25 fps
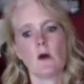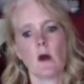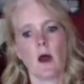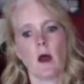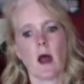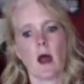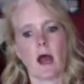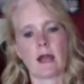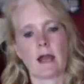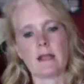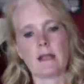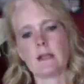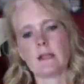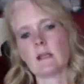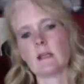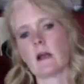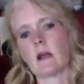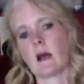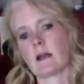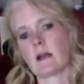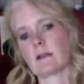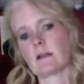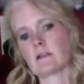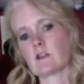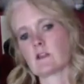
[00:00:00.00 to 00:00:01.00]
I didn't
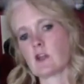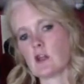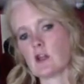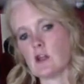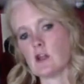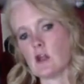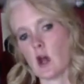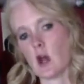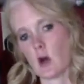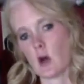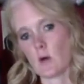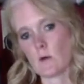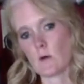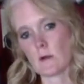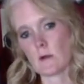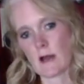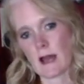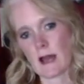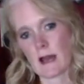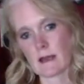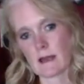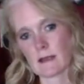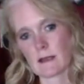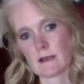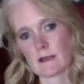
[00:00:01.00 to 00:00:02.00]
honestly know
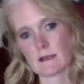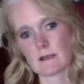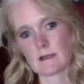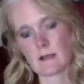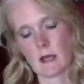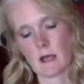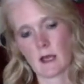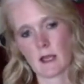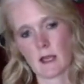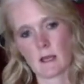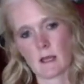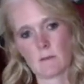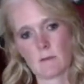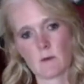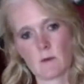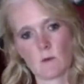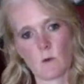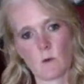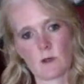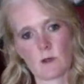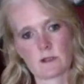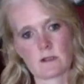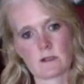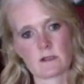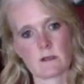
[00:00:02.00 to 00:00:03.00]
that at the time. It
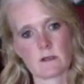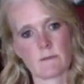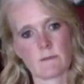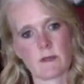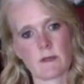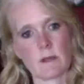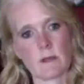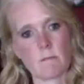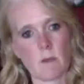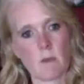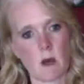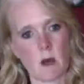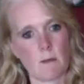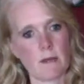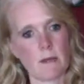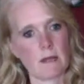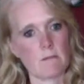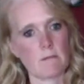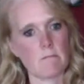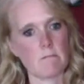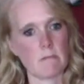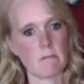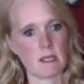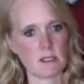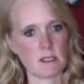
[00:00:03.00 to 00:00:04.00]
wasn't something mom had
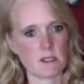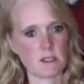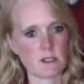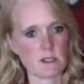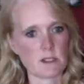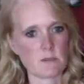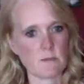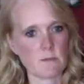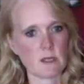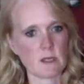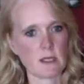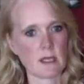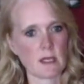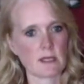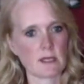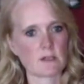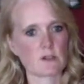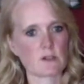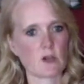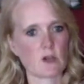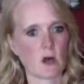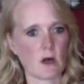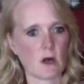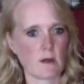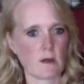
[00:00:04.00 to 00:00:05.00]
mentioned to me. I
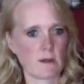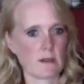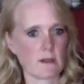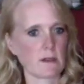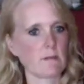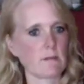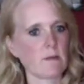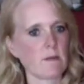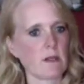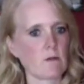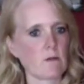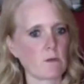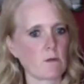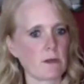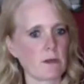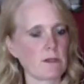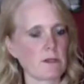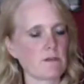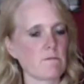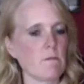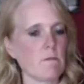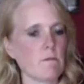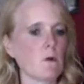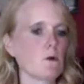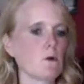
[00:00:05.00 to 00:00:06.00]
saw the limited range
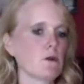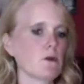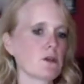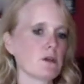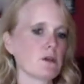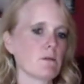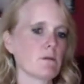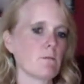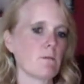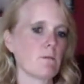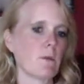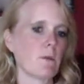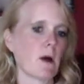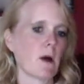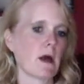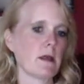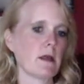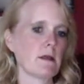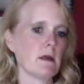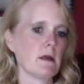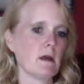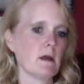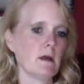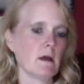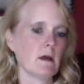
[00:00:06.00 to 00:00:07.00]
of motion, but
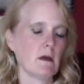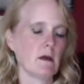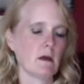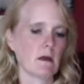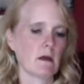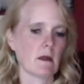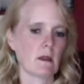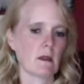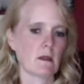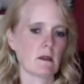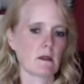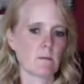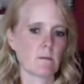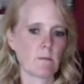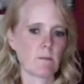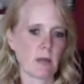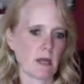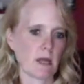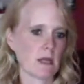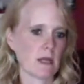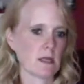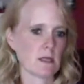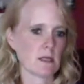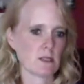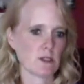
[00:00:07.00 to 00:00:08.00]
the
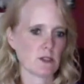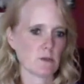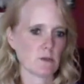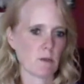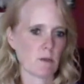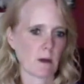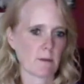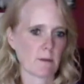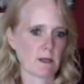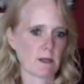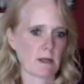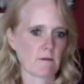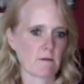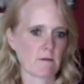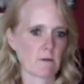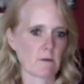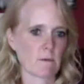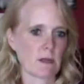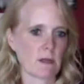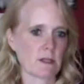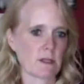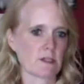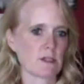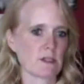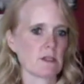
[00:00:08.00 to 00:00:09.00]
pain issue mom had never
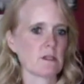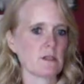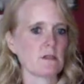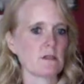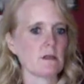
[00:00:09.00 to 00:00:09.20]
mentioned